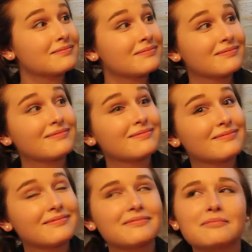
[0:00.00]

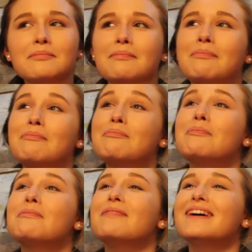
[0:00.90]

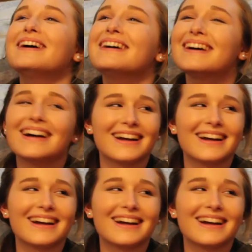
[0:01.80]
This person isn't speaking.